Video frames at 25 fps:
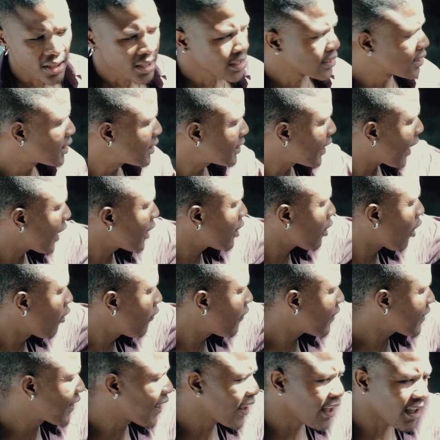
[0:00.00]
Stand
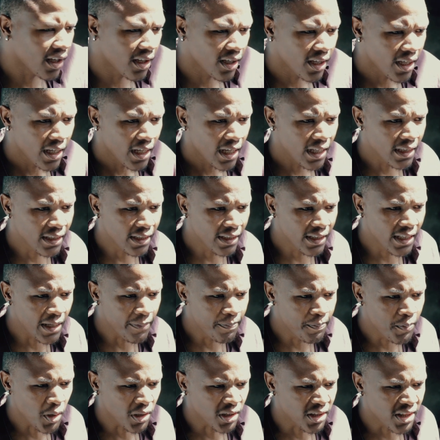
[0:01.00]
over there and
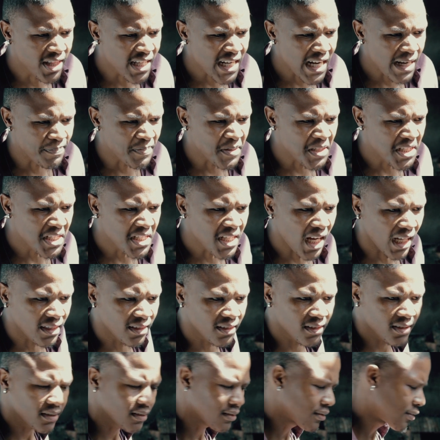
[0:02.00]
keep your trap
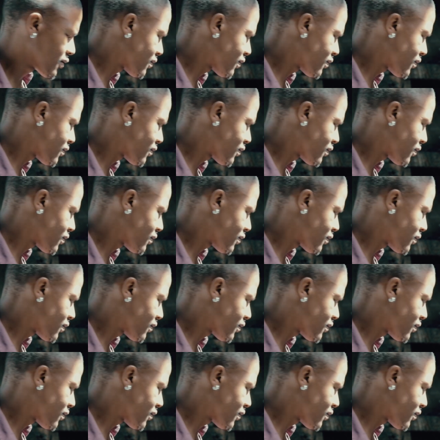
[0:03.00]
shut.